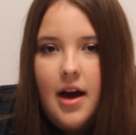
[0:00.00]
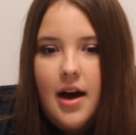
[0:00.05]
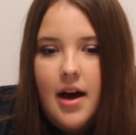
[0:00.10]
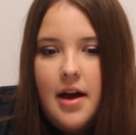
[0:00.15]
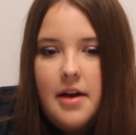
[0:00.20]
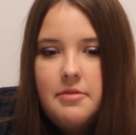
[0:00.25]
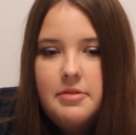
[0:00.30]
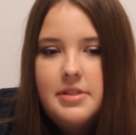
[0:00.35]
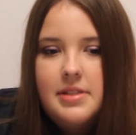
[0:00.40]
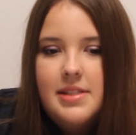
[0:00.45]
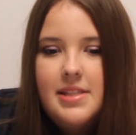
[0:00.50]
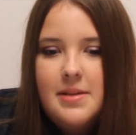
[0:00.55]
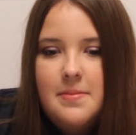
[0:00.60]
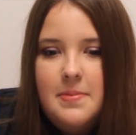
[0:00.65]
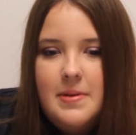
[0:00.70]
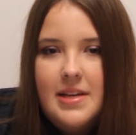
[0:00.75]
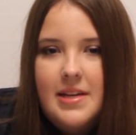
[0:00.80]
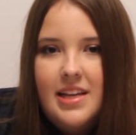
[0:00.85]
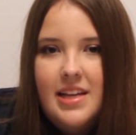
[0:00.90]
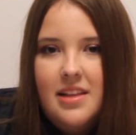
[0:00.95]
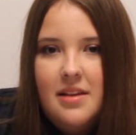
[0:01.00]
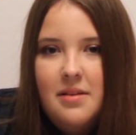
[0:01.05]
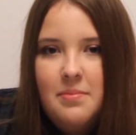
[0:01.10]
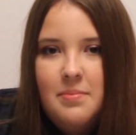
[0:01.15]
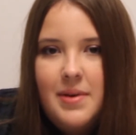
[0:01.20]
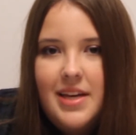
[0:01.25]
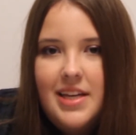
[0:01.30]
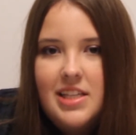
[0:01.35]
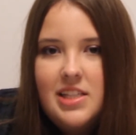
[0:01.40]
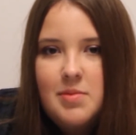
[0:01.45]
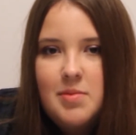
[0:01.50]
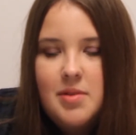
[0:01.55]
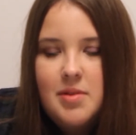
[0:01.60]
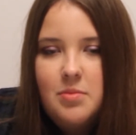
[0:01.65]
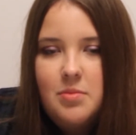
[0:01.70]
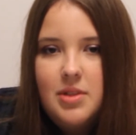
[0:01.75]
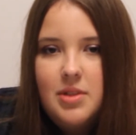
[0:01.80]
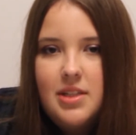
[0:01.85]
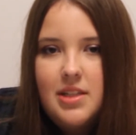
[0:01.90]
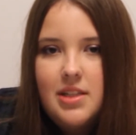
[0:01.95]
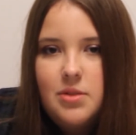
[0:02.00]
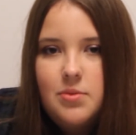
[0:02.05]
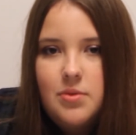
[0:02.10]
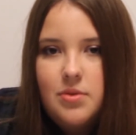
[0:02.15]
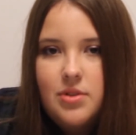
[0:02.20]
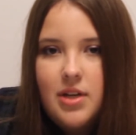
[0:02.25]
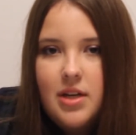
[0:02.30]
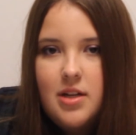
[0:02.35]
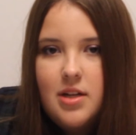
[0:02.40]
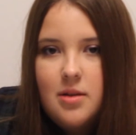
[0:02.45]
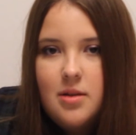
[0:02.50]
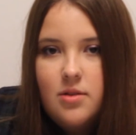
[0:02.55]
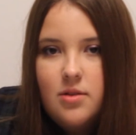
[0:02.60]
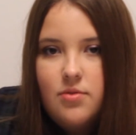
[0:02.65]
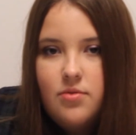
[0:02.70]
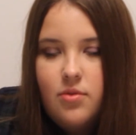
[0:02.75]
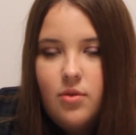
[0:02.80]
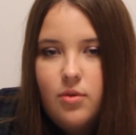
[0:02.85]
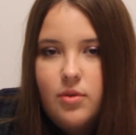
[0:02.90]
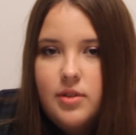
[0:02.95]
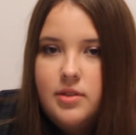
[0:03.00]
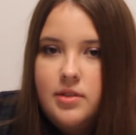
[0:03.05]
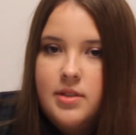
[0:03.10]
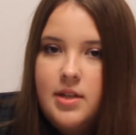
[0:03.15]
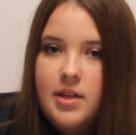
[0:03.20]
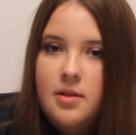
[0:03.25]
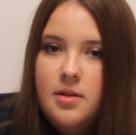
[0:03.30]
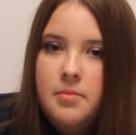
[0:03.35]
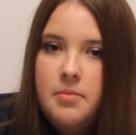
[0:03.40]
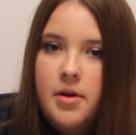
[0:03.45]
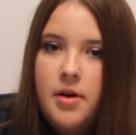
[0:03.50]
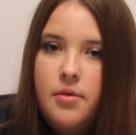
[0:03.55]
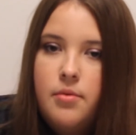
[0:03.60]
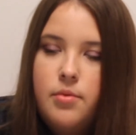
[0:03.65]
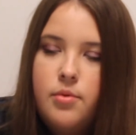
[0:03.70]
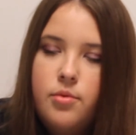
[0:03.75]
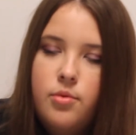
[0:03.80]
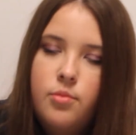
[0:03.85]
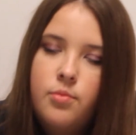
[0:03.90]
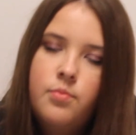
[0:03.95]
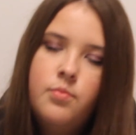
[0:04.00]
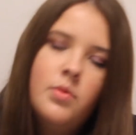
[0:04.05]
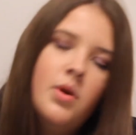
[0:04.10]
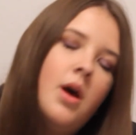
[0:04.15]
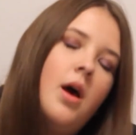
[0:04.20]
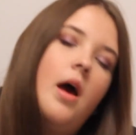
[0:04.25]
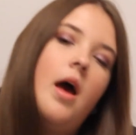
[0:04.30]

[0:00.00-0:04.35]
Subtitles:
I was sleeping in the basement because we were getting the floors done in my room.